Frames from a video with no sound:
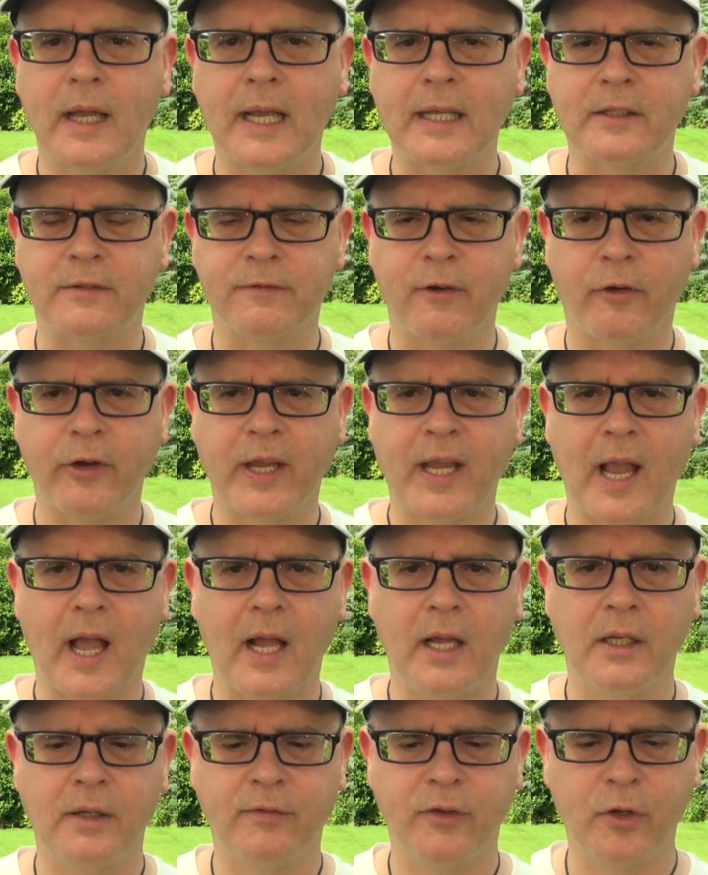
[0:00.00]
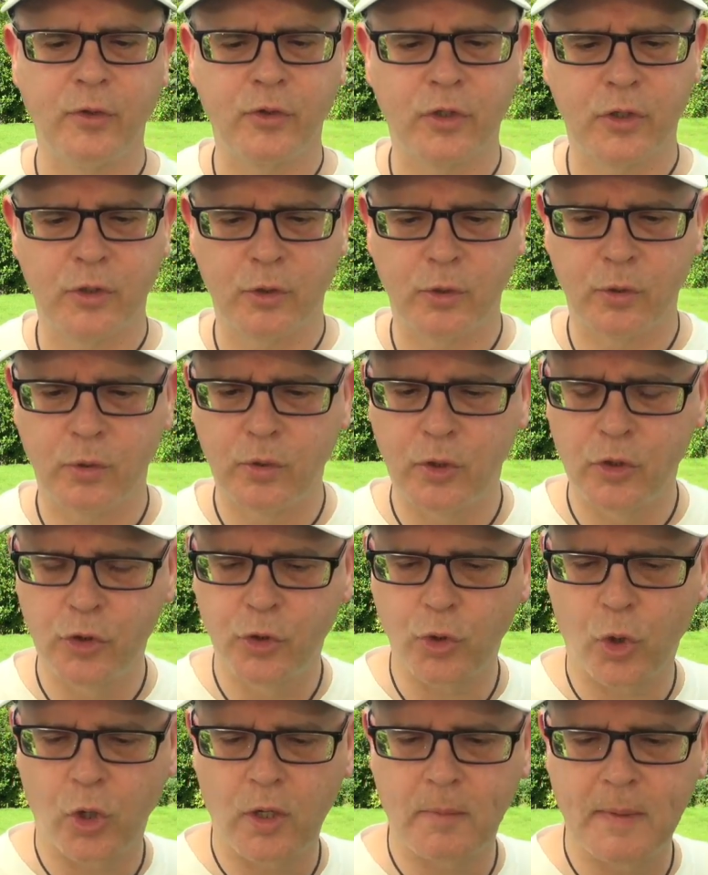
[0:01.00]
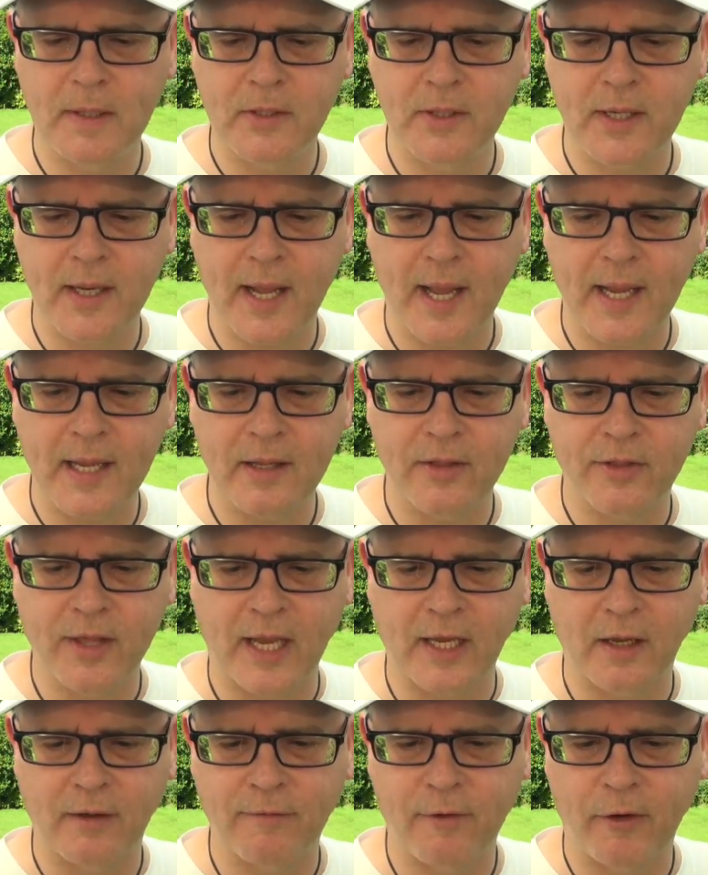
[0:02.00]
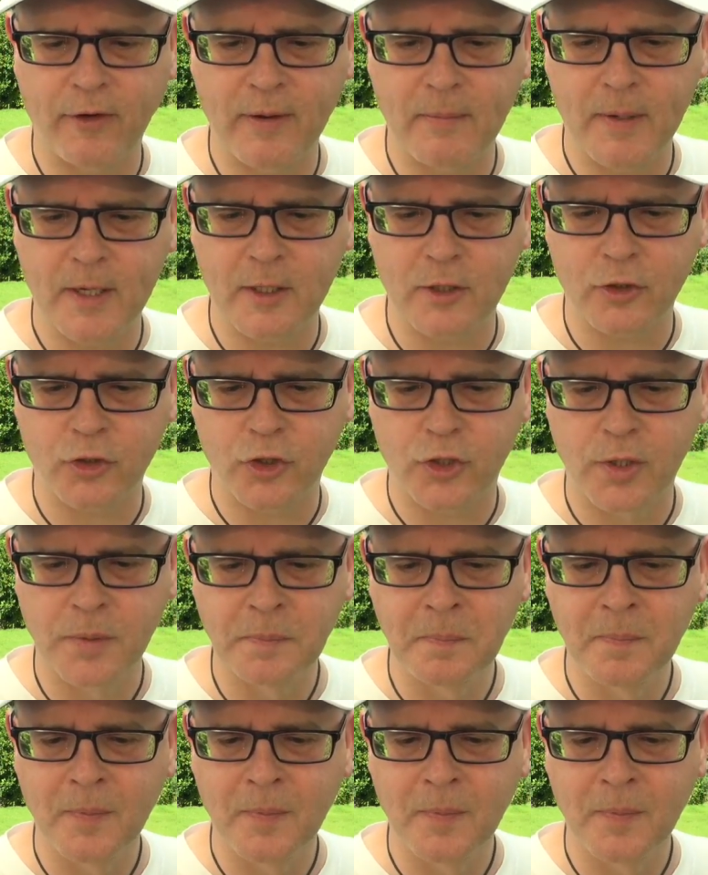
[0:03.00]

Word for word: It's very kind of you to join me today. Thank you very much.